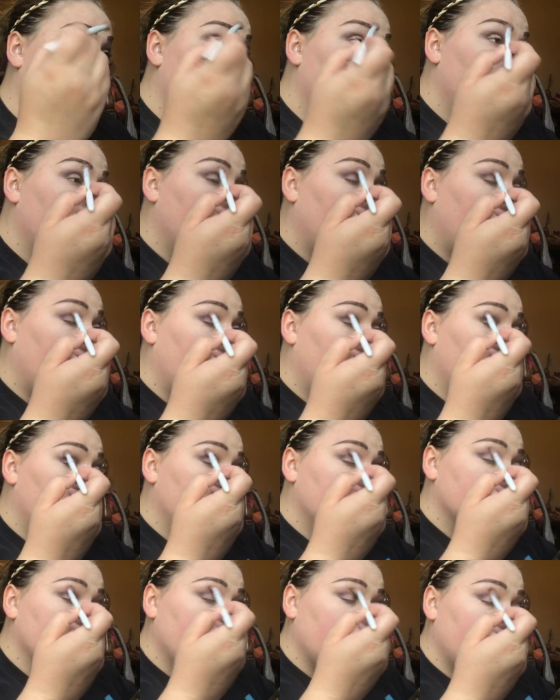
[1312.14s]
I
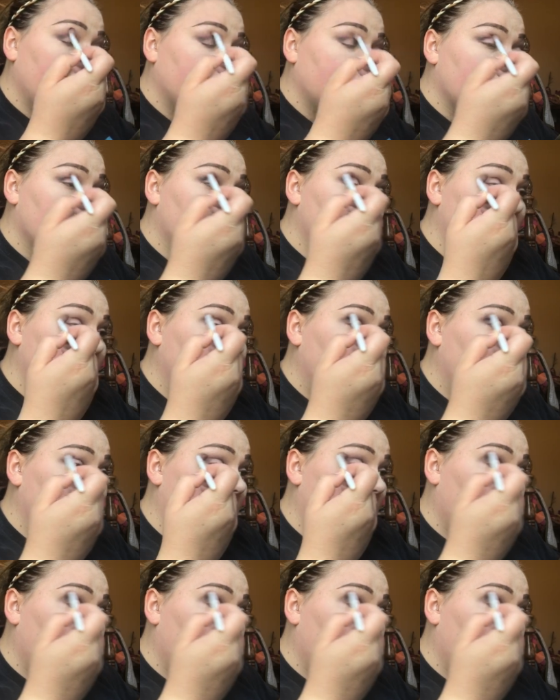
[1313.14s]
also like to blend